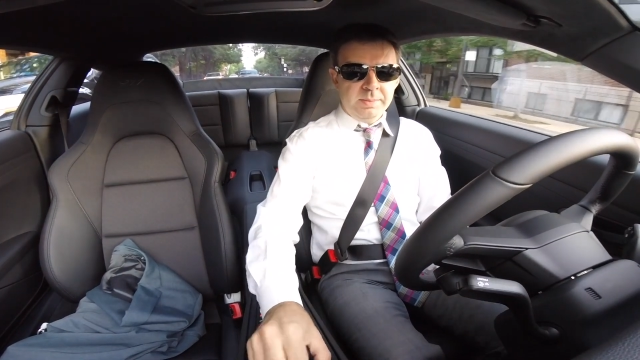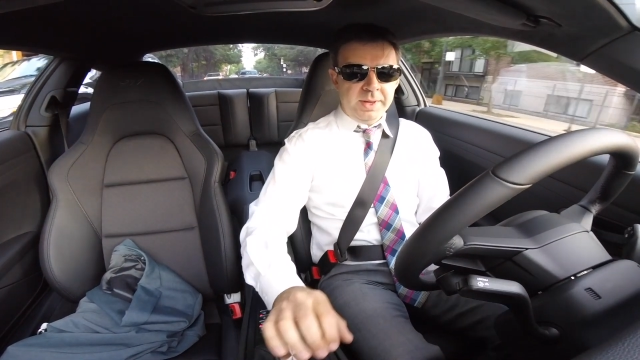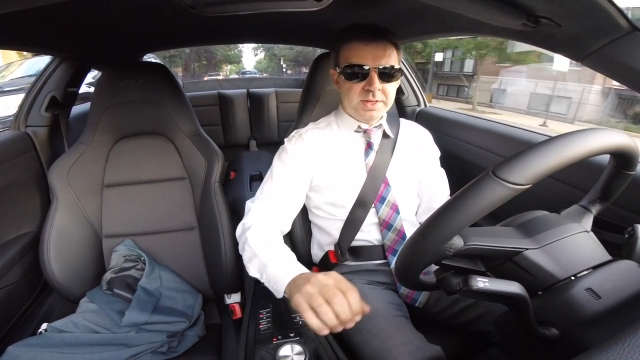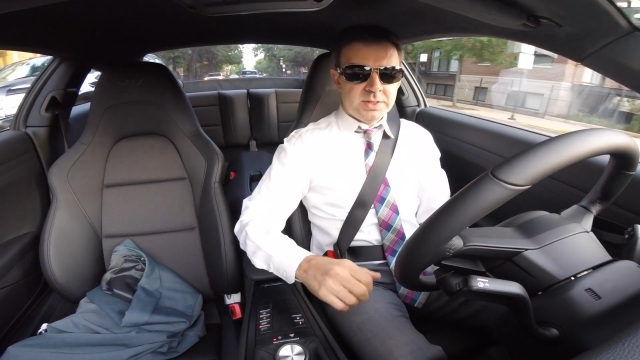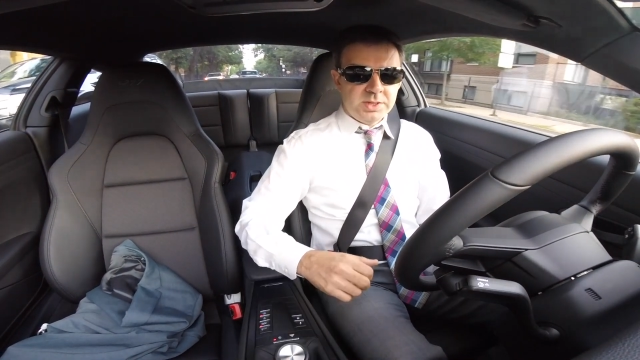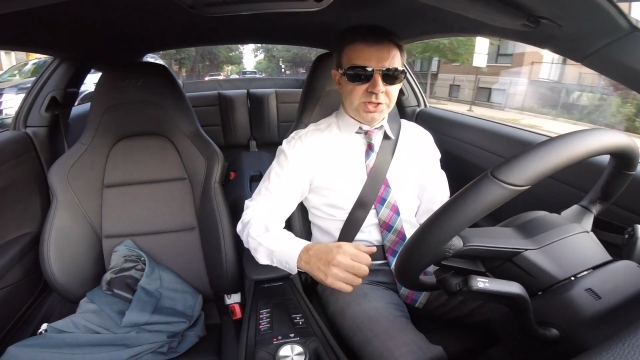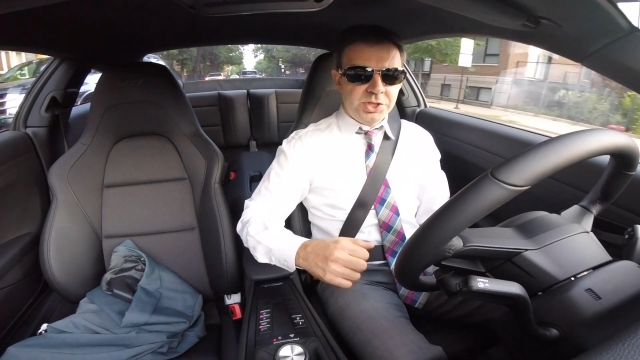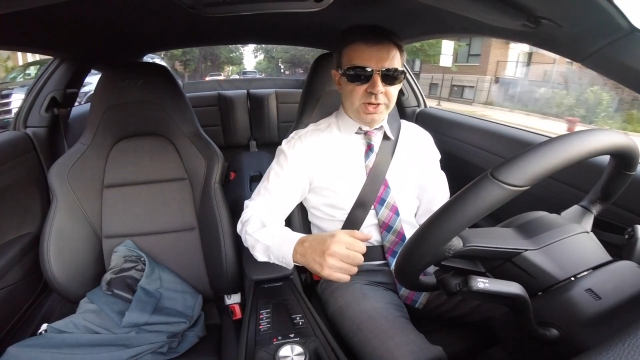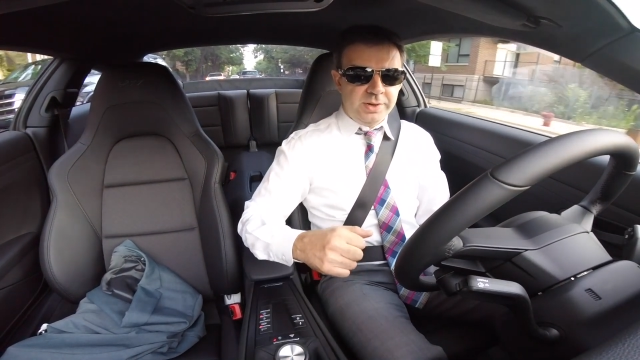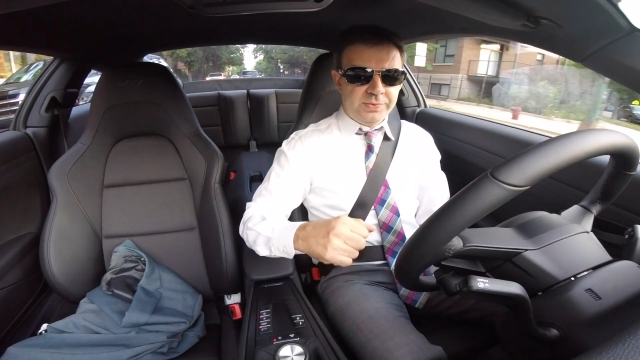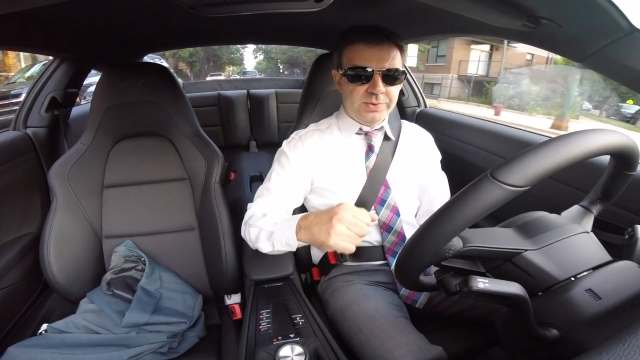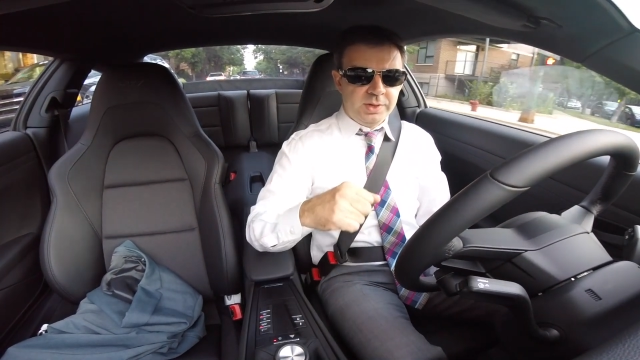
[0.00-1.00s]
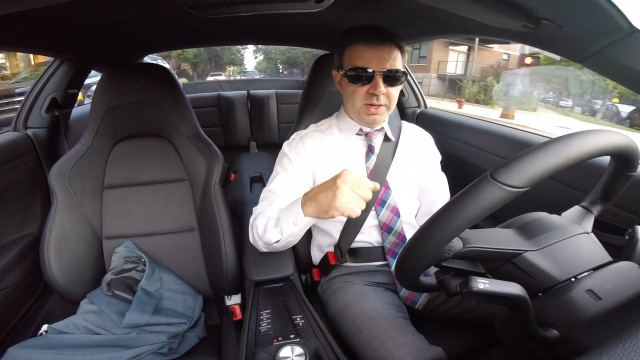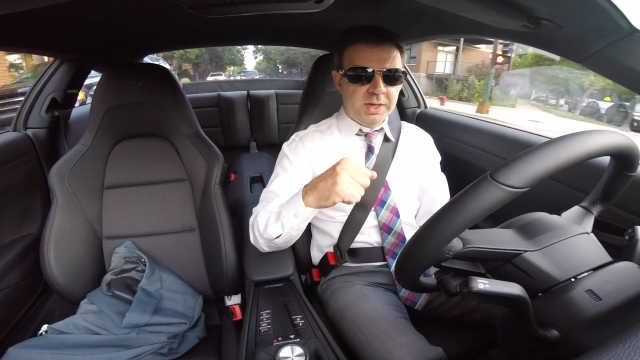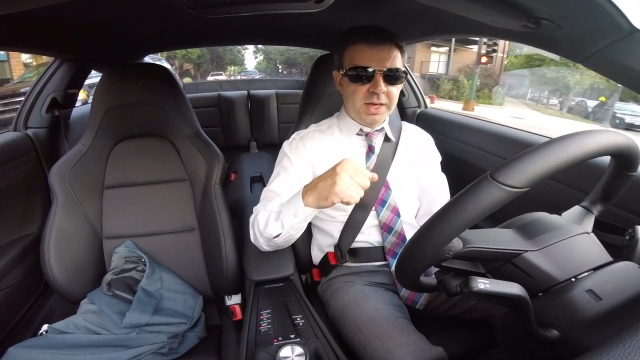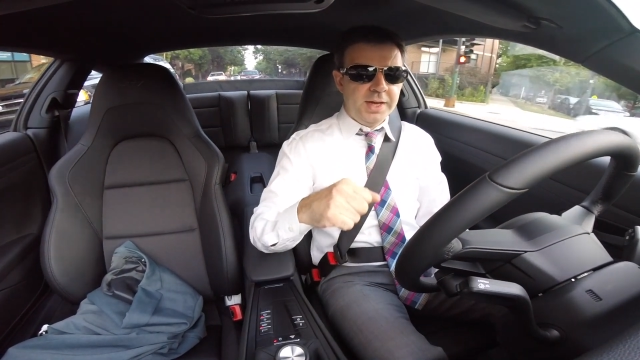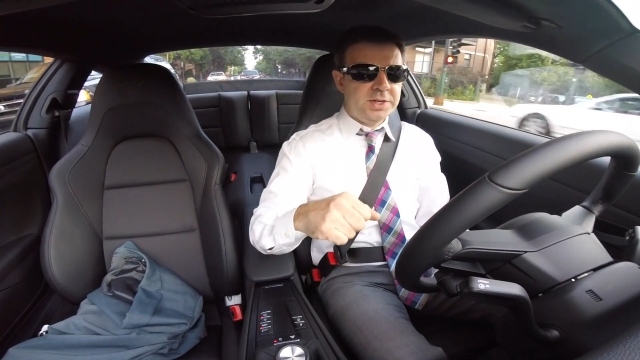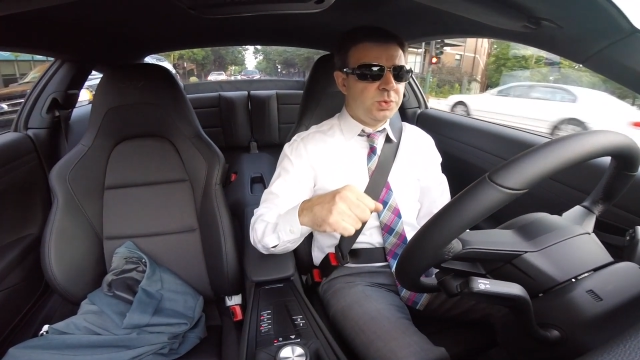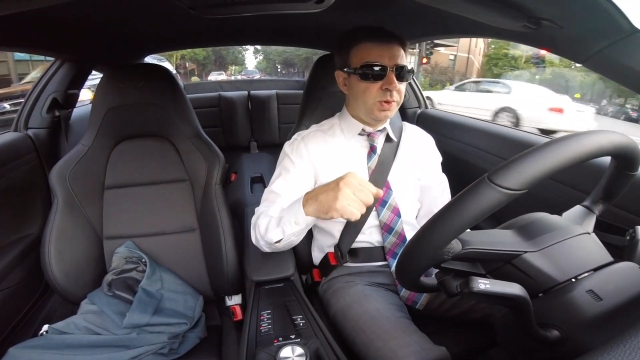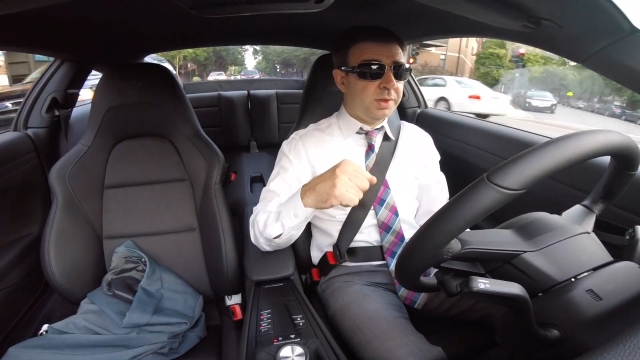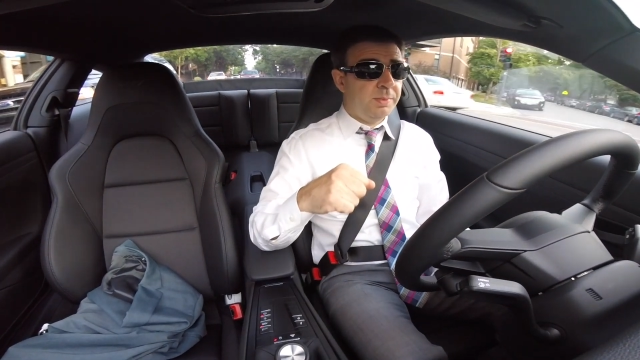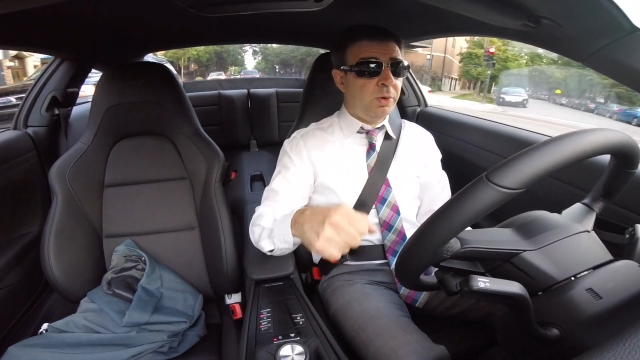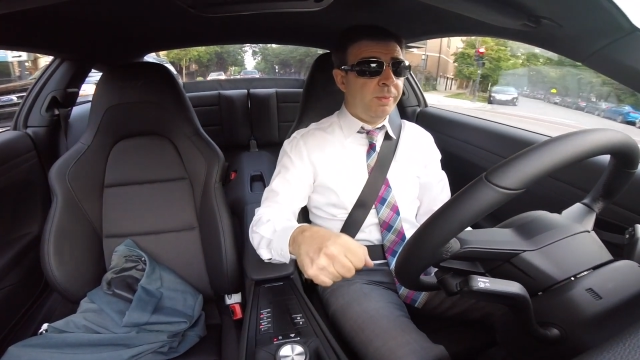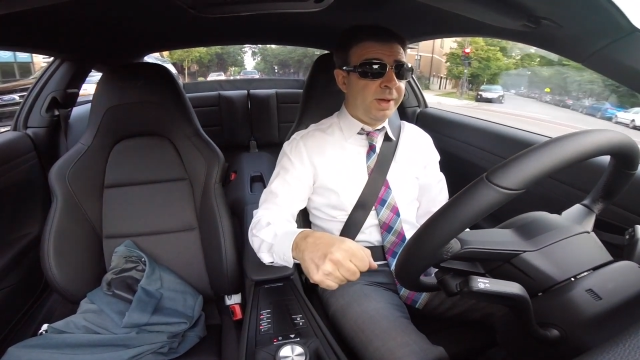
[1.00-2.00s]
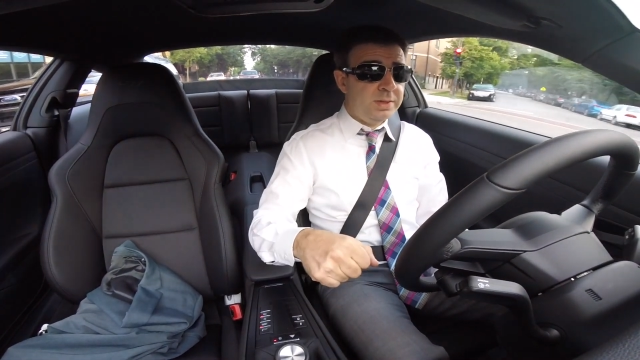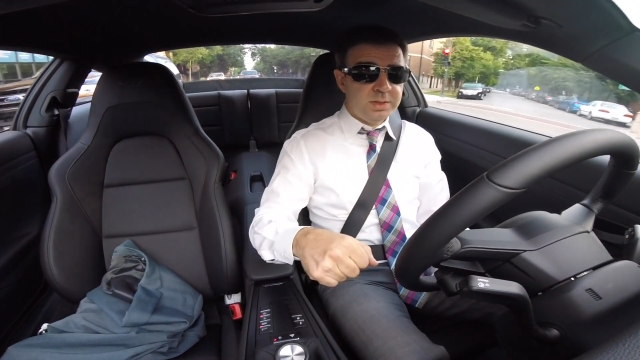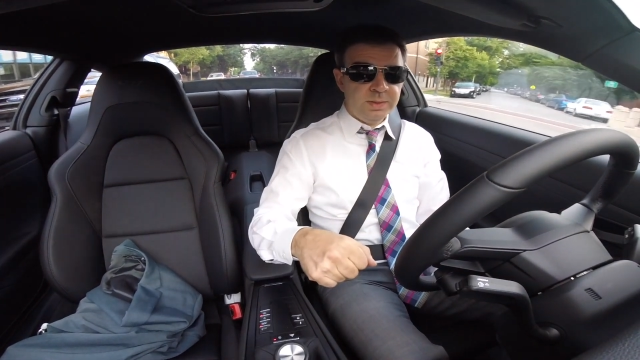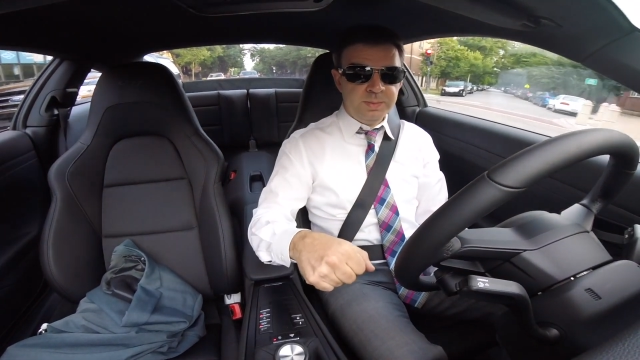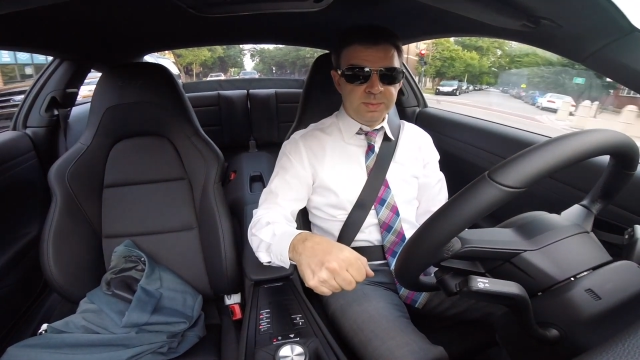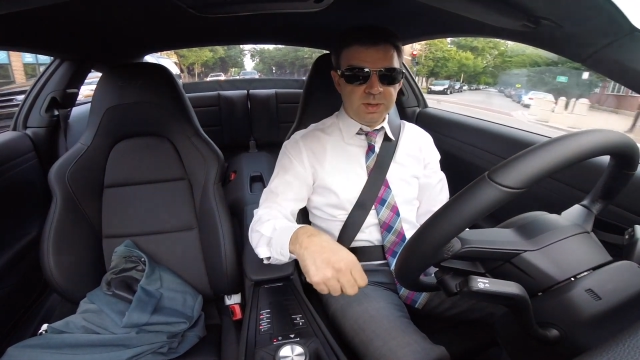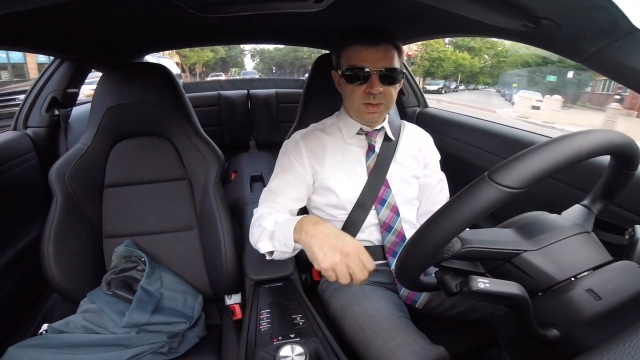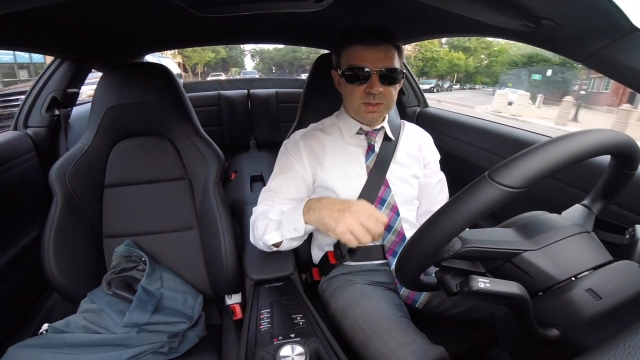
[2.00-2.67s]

makes the shift engage with momentum.